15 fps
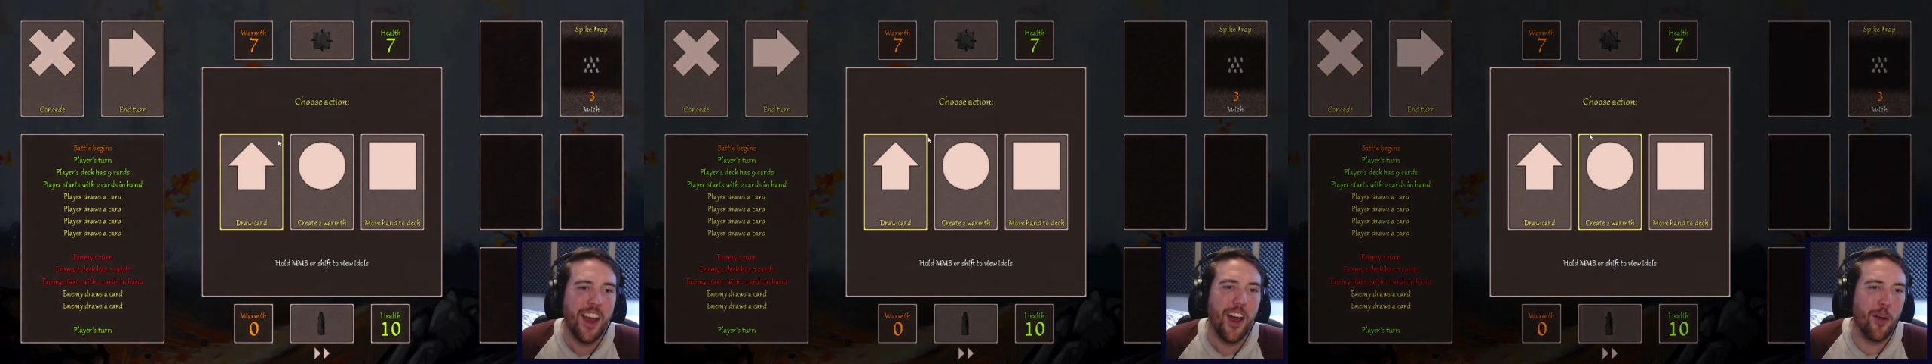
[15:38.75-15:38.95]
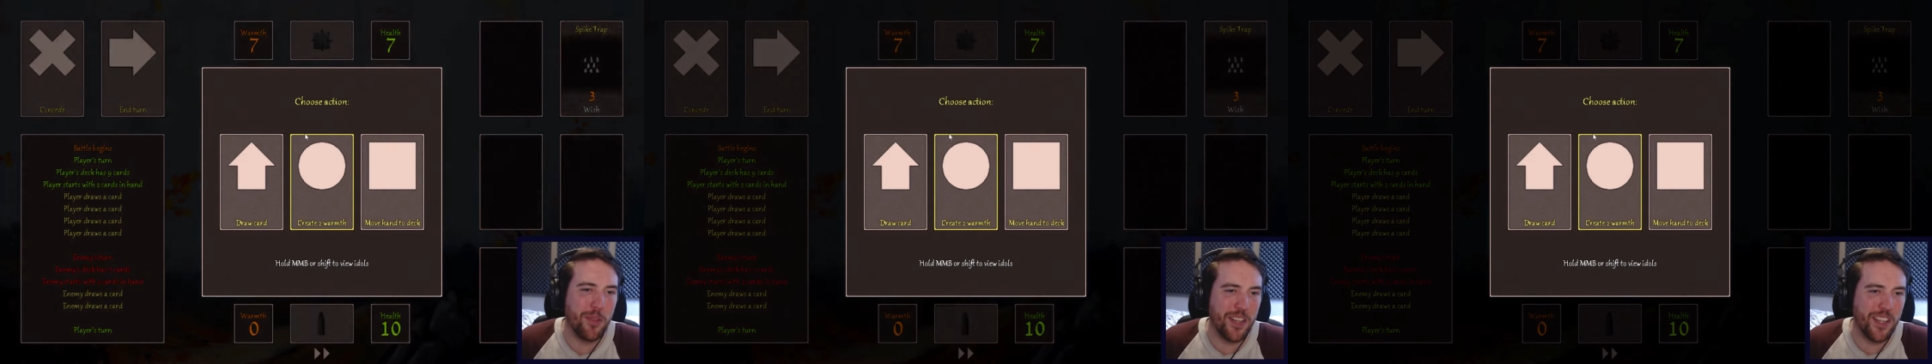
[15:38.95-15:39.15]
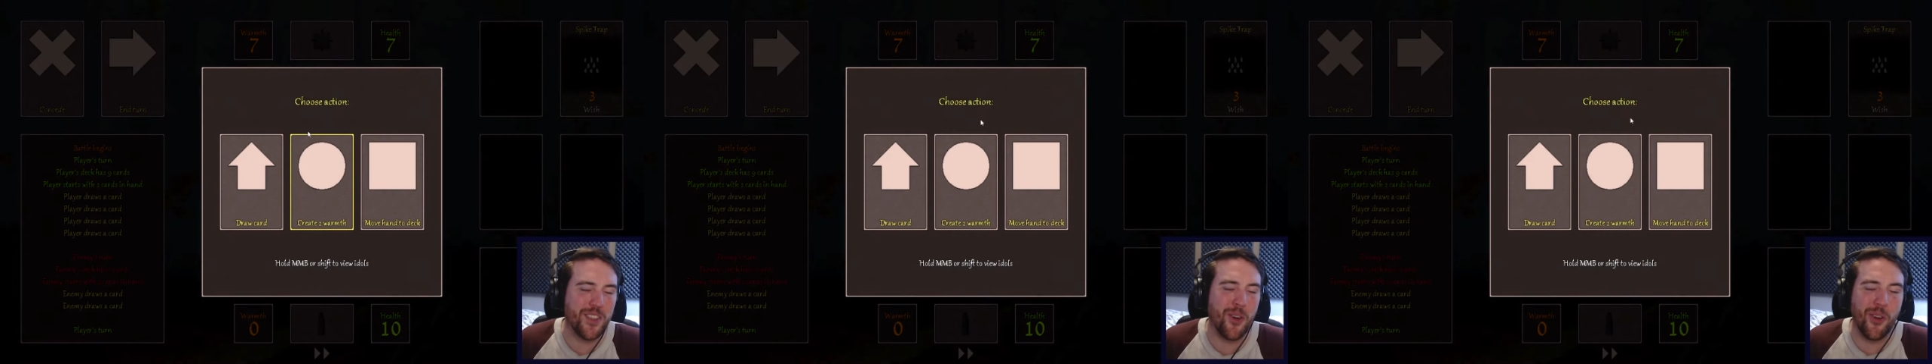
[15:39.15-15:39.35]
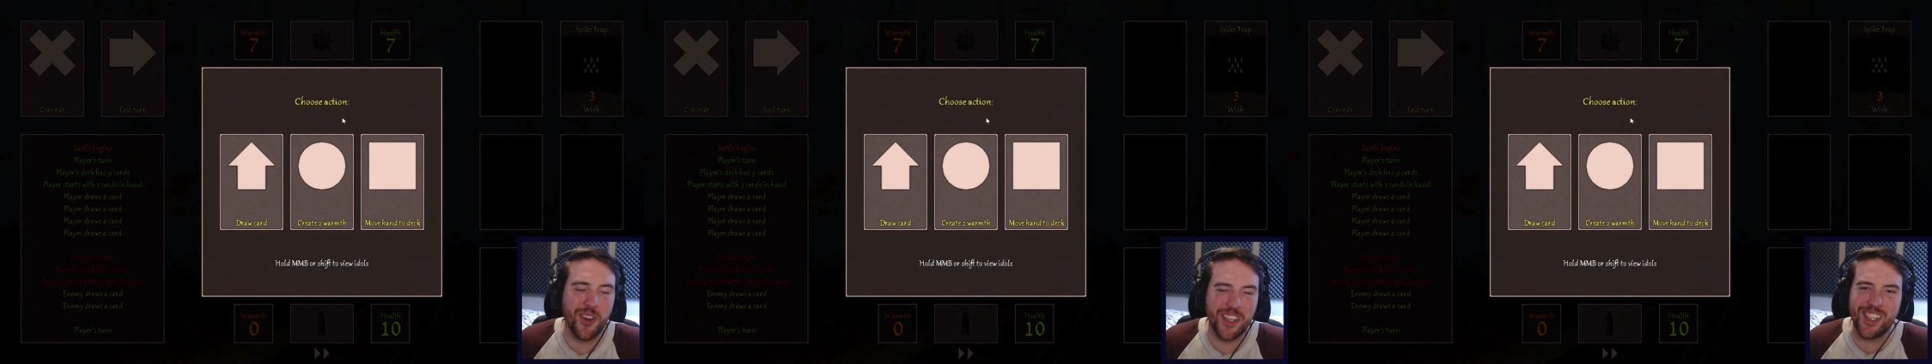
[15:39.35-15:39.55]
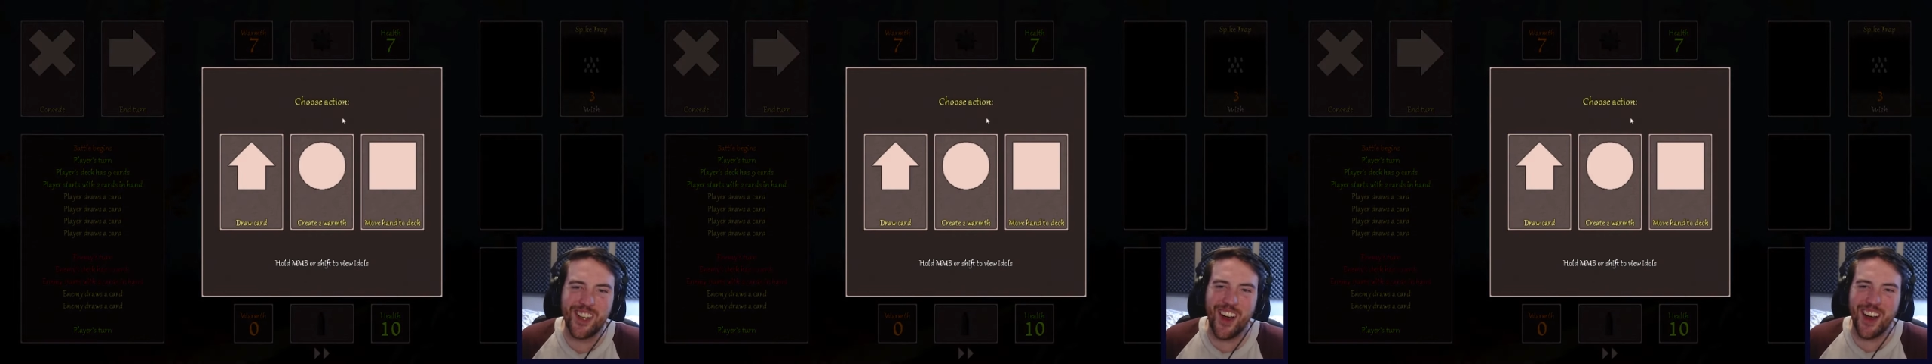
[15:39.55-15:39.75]
Oh, but the
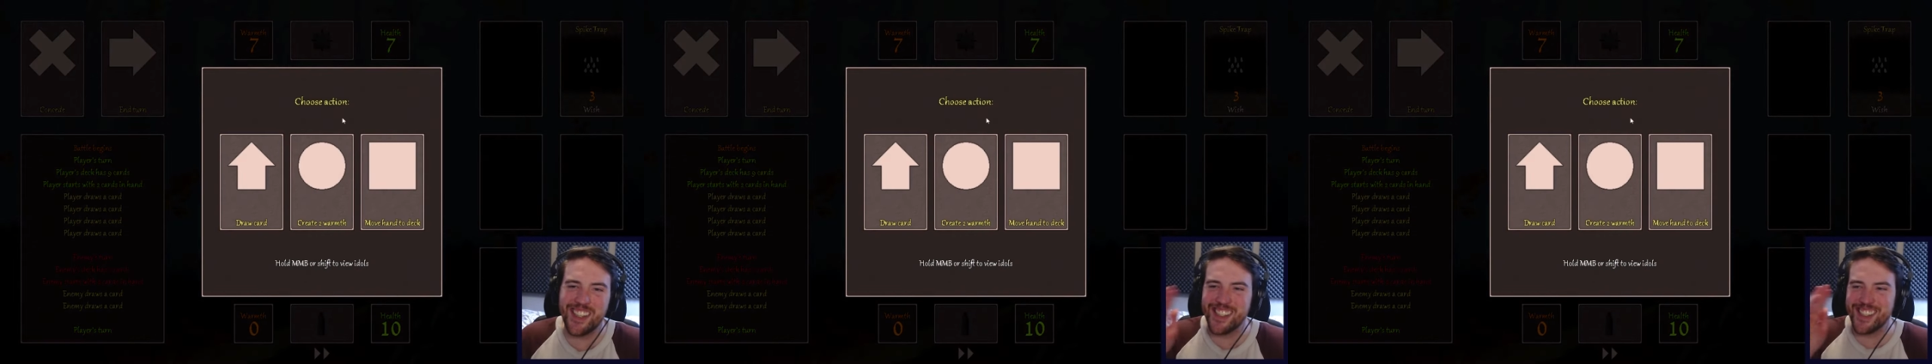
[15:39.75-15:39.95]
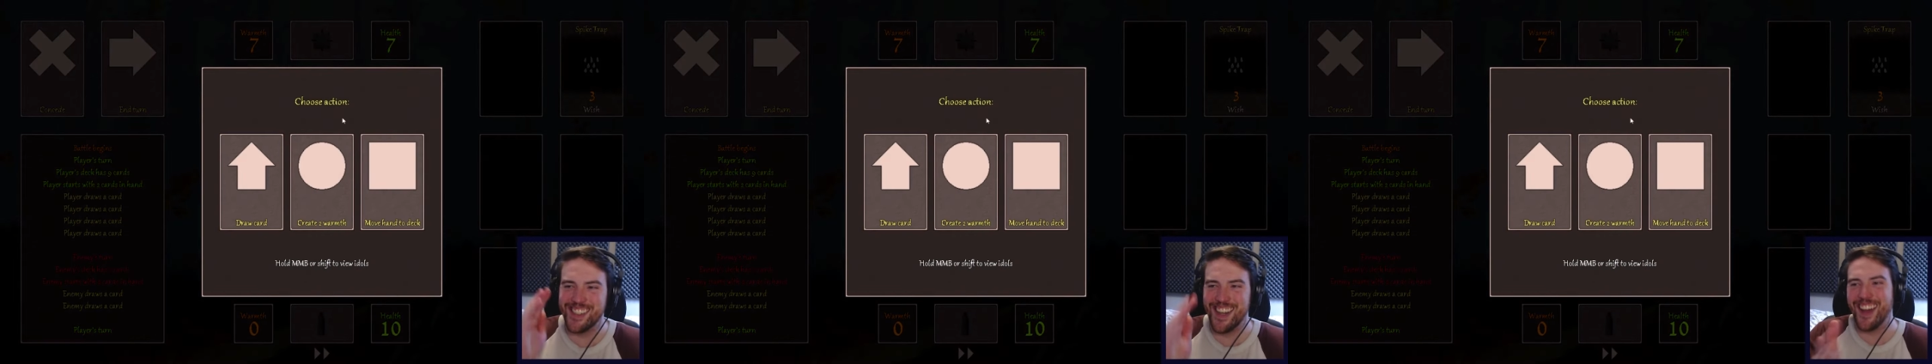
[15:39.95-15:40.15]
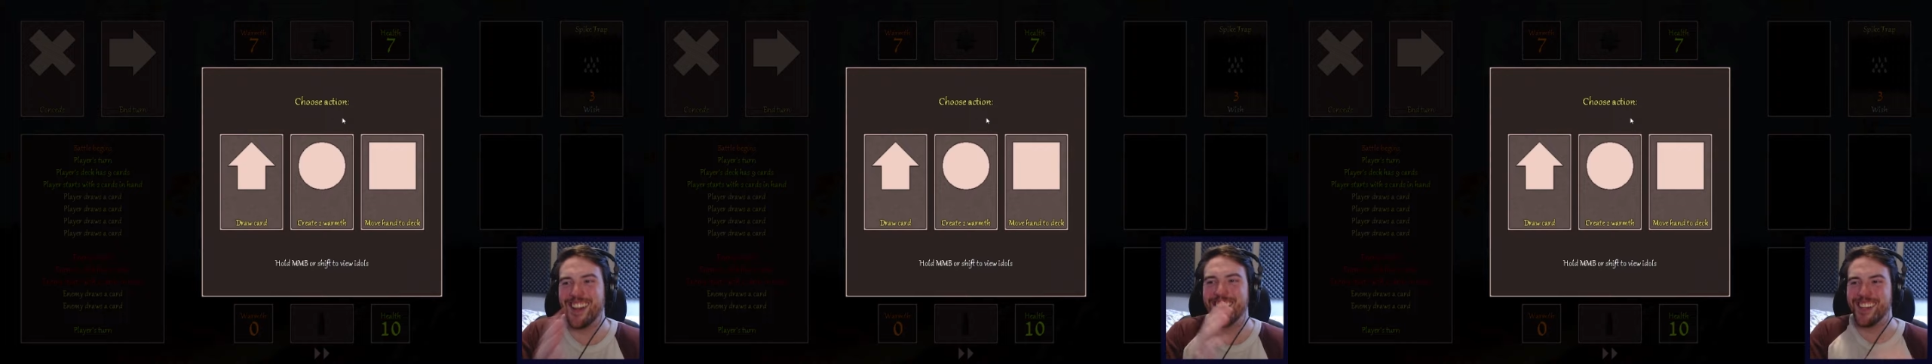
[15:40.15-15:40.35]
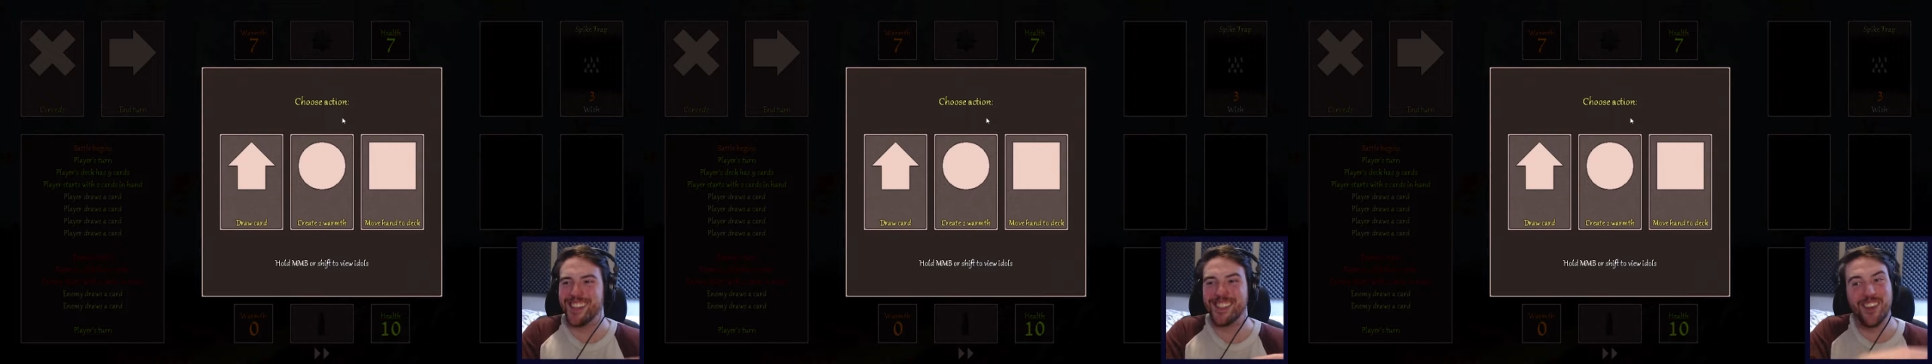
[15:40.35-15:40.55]
torch costs nothing,